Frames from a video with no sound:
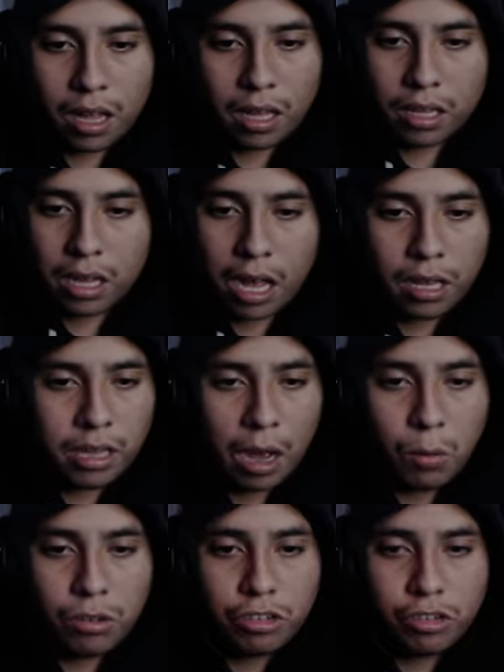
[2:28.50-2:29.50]
that, that
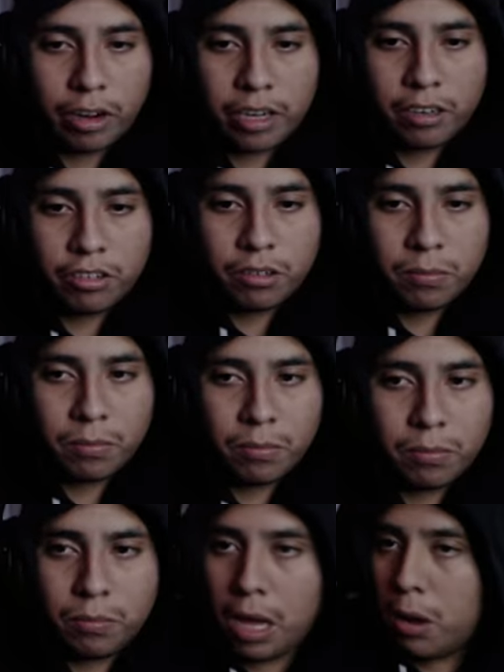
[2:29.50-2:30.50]
was strange.
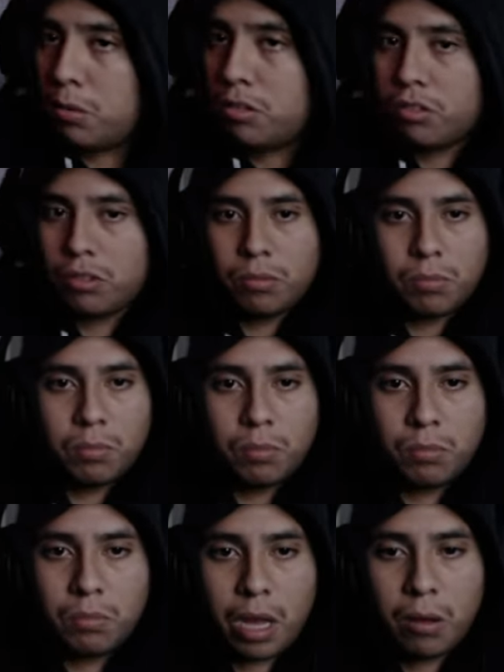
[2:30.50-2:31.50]
That was,
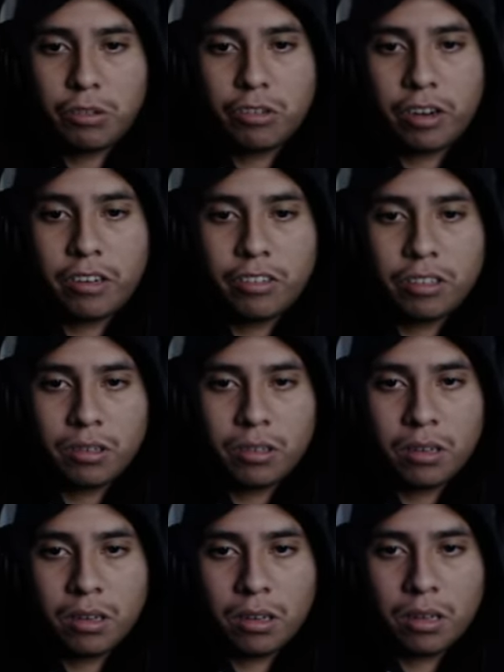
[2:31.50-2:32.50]
that was strange.
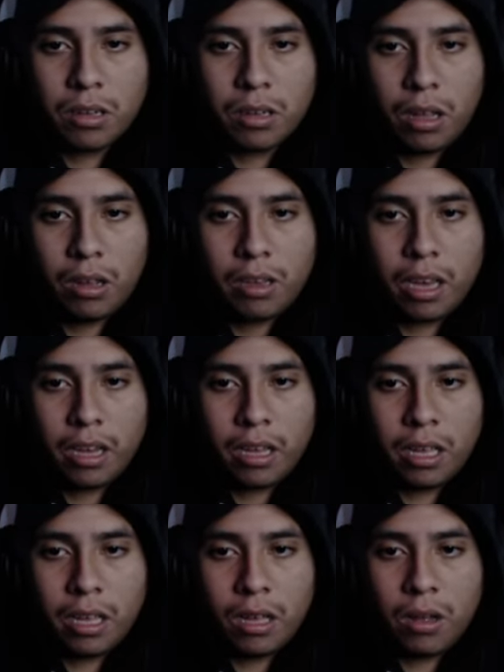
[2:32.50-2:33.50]
Okay,
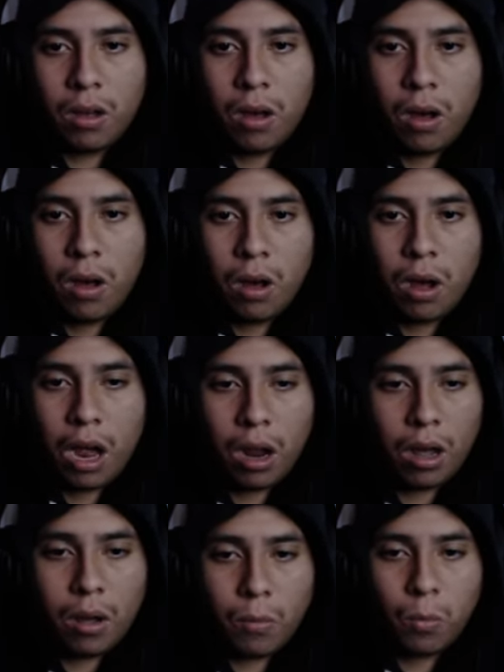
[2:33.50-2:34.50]
uh,
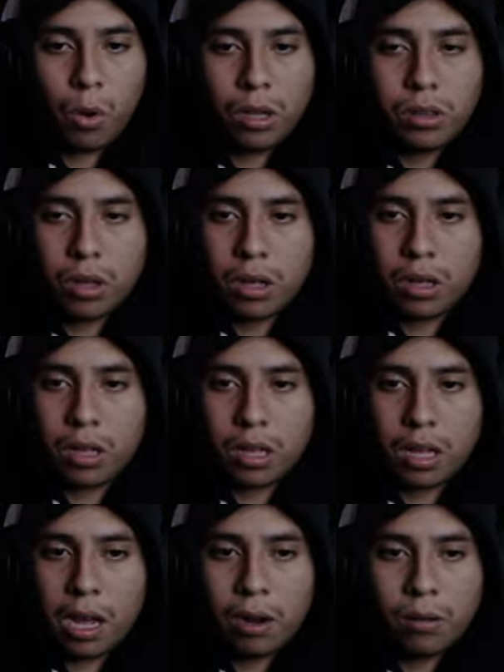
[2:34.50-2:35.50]
what the,
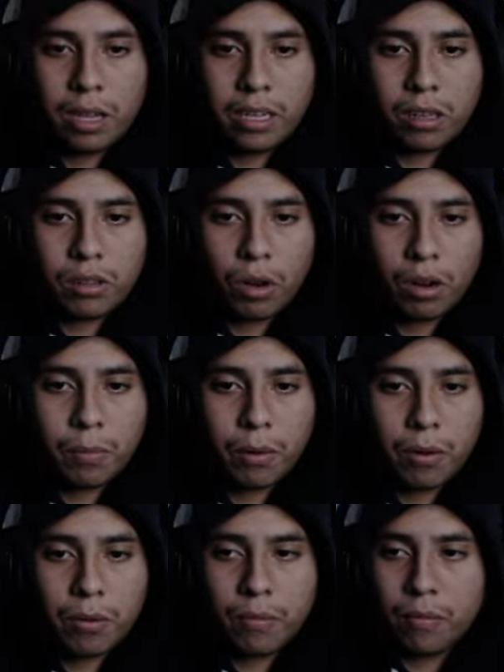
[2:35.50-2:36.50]
I don't like the dark,
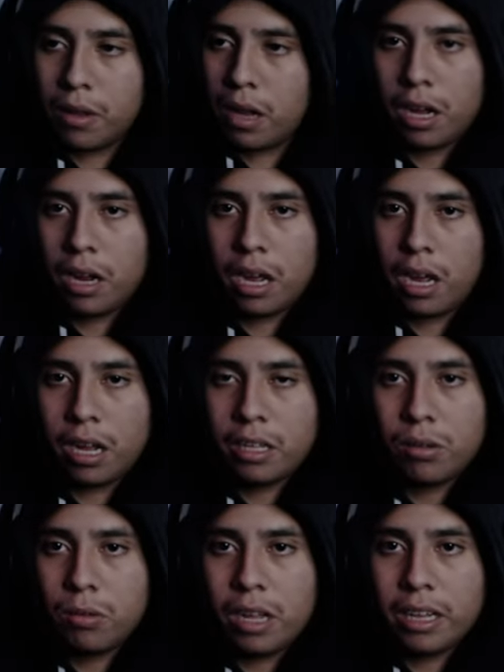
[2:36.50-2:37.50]
bro. I, I, I
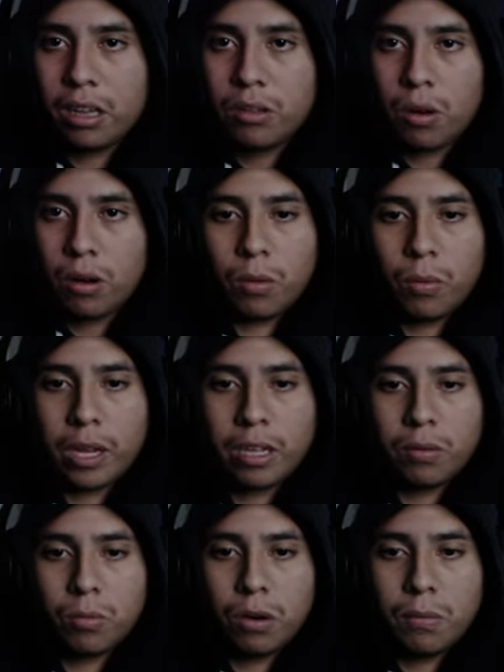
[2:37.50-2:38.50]
don't like the dark.
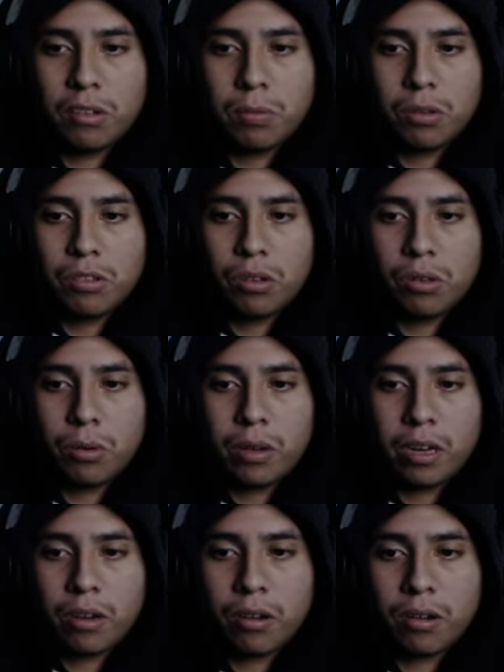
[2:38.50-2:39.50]
Wait, what am I supposed to do
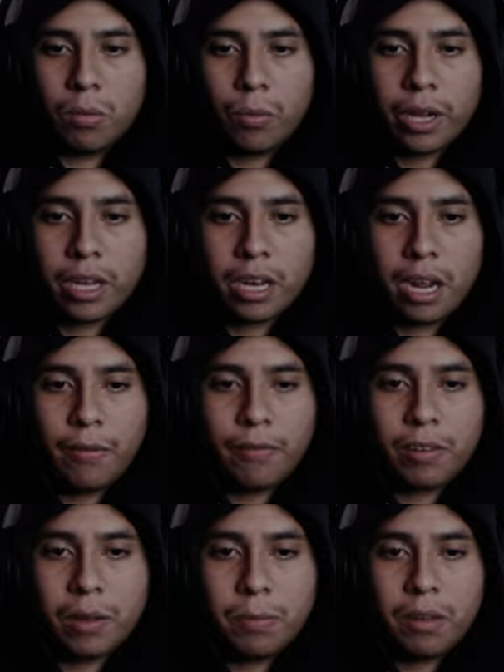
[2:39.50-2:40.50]
here? Wait, can I
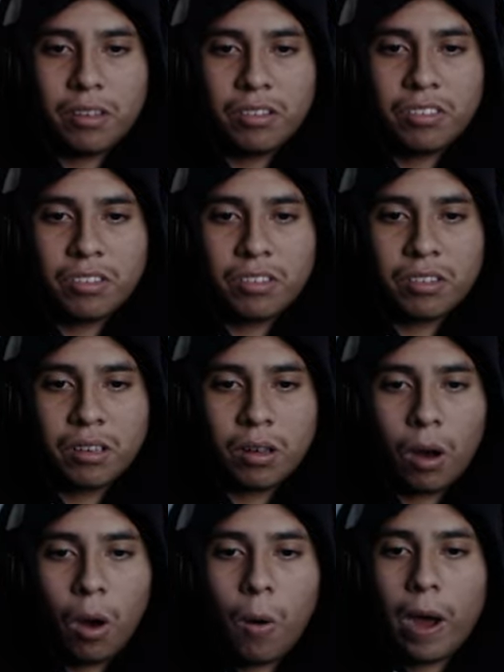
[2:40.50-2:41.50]
flip this?
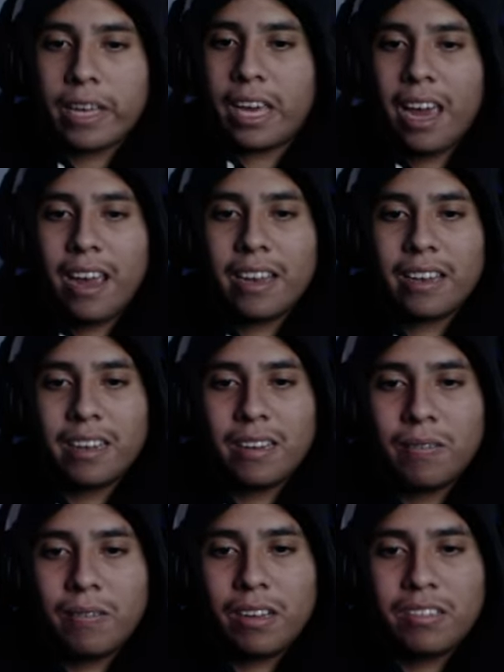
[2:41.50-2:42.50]
Oh, I can.
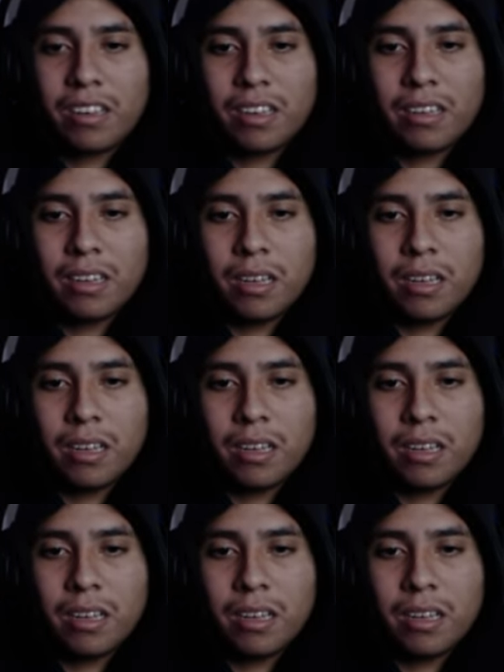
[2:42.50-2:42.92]
Wait a second.